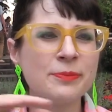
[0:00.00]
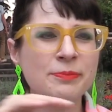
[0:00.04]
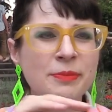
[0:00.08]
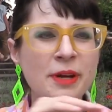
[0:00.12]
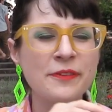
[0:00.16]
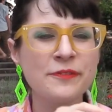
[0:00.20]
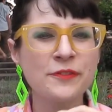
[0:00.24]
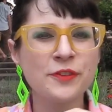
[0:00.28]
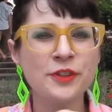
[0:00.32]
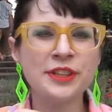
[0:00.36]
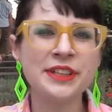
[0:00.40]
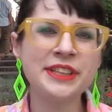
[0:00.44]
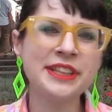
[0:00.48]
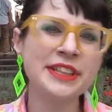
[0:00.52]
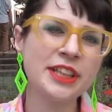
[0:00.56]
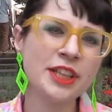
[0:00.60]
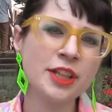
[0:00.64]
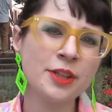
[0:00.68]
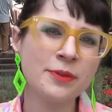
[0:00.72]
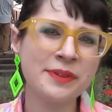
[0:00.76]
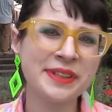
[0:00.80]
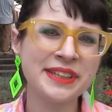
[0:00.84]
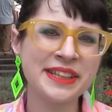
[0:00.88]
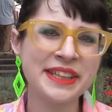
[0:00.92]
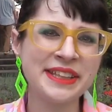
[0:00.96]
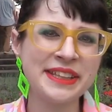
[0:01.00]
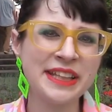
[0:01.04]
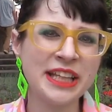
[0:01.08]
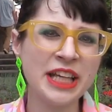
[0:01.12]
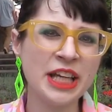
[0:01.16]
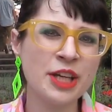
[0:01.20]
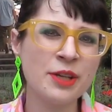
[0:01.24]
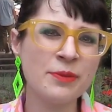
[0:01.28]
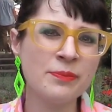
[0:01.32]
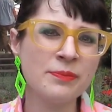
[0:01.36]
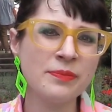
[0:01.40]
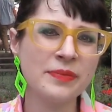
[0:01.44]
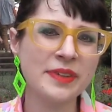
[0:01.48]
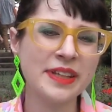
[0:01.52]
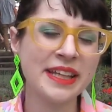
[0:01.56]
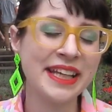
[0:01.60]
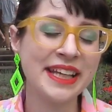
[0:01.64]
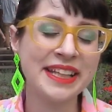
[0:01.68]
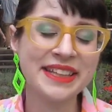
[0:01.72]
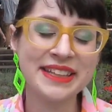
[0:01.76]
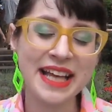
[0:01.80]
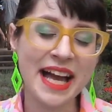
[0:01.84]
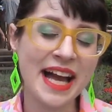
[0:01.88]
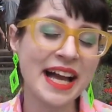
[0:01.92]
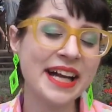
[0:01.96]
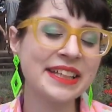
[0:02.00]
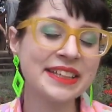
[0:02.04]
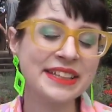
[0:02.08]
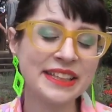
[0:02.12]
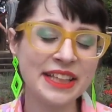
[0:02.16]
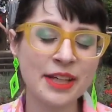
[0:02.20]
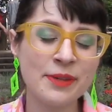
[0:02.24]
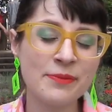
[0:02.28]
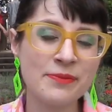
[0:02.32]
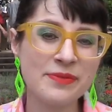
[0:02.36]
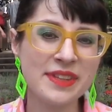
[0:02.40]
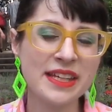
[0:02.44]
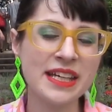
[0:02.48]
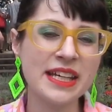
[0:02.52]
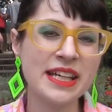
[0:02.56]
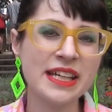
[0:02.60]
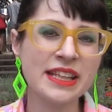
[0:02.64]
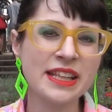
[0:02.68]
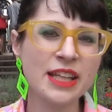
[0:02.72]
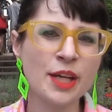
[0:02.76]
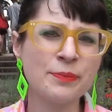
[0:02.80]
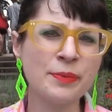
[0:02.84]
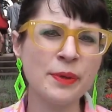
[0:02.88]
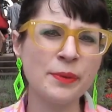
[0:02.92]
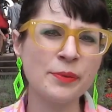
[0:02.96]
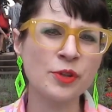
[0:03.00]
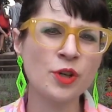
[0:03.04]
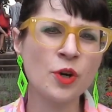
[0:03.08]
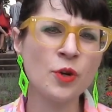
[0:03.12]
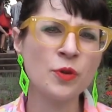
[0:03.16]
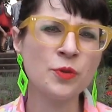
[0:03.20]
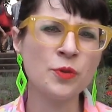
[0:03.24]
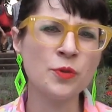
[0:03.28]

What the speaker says: my first year was the exact same thing that people